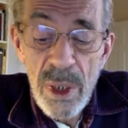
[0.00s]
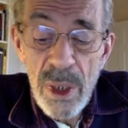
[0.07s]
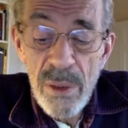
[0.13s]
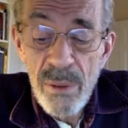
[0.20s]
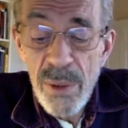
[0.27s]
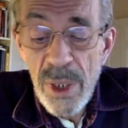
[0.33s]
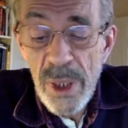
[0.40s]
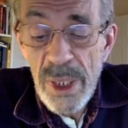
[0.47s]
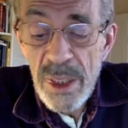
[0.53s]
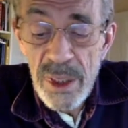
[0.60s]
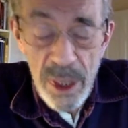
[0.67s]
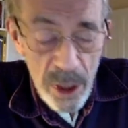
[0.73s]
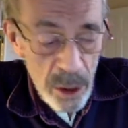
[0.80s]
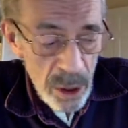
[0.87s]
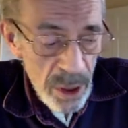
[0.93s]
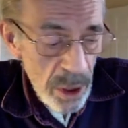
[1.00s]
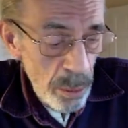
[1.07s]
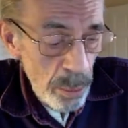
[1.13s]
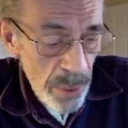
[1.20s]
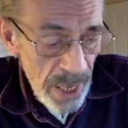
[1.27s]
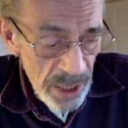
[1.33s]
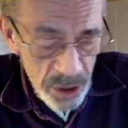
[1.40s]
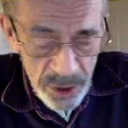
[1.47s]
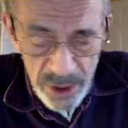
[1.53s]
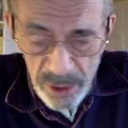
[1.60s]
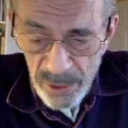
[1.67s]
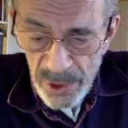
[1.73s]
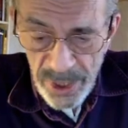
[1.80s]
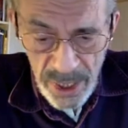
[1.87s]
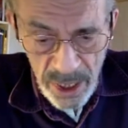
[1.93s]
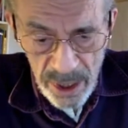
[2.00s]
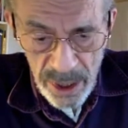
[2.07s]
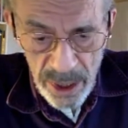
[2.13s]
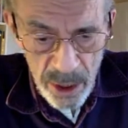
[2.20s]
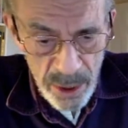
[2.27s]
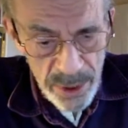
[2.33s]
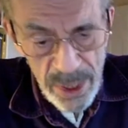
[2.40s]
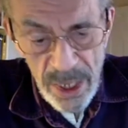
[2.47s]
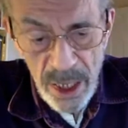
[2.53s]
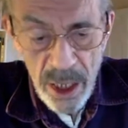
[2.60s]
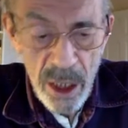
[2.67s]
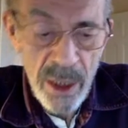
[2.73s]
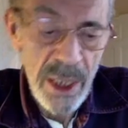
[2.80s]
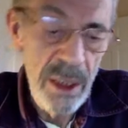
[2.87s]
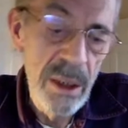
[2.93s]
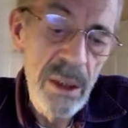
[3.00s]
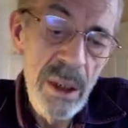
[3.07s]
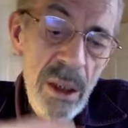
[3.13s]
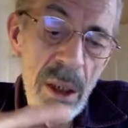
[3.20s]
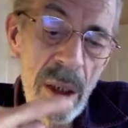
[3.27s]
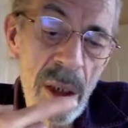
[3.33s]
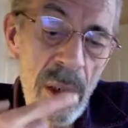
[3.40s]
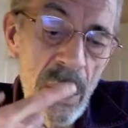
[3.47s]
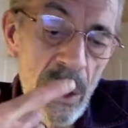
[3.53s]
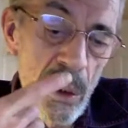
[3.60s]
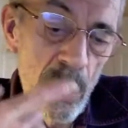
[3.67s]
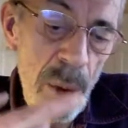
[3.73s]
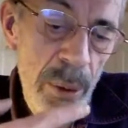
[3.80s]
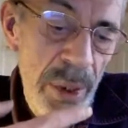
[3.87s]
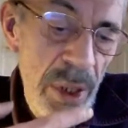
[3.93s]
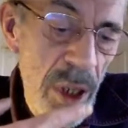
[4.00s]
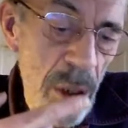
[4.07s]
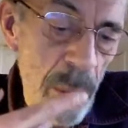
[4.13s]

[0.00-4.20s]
various other little patches of skin here and there, and what we call a